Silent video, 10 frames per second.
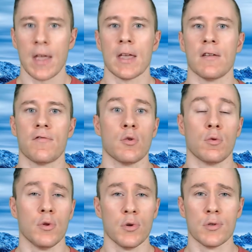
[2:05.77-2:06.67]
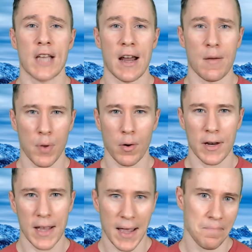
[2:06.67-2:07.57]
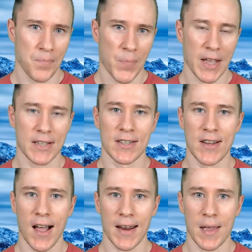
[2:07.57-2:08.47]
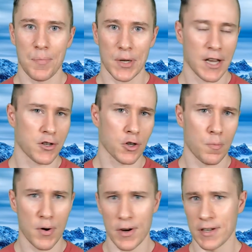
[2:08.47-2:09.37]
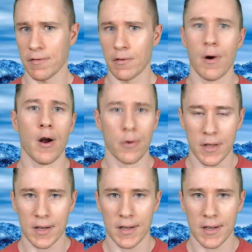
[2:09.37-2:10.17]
if you lose at a board game, it's not a potential point of growth.